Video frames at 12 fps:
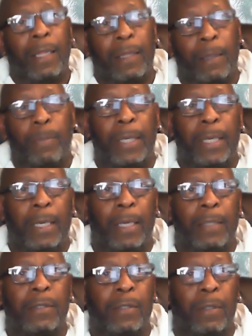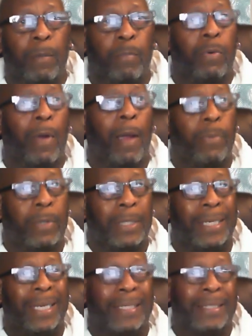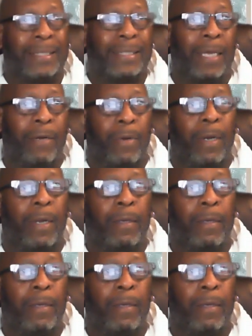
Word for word: the pens, the property, etc.